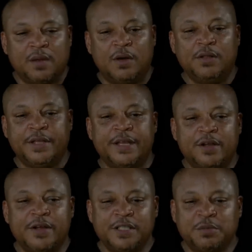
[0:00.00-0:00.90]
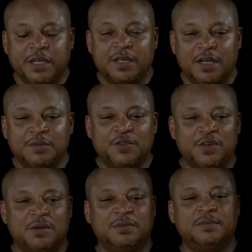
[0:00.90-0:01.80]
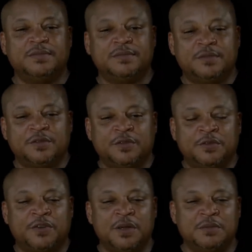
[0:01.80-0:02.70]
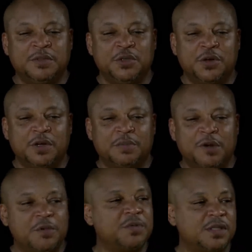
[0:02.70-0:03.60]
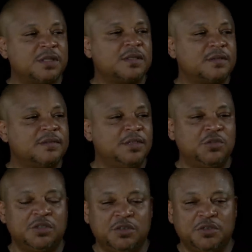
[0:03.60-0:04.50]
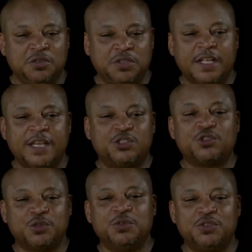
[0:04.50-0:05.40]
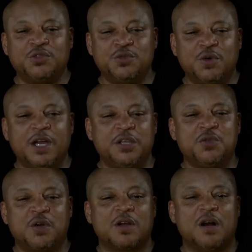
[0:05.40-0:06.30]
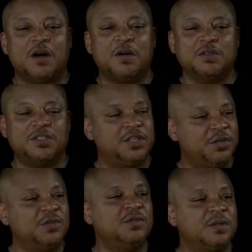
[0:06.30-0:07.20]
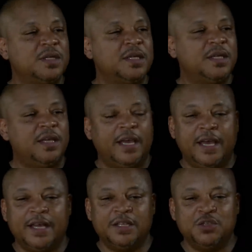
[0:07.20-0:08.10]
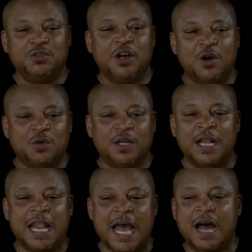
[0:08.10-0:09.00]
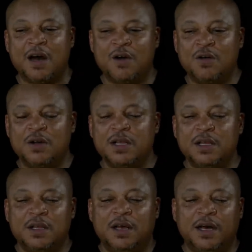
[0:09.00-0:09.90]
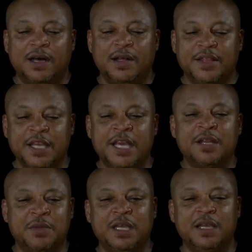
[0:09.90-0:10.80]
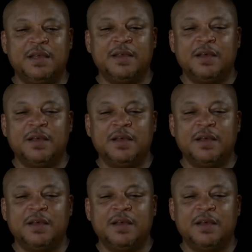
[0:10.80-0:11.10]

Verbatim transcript: Well, the encouragement comes from from your purpose. Okay. You, you you stay true to what you were called to do, and you don't allow uh, the enemy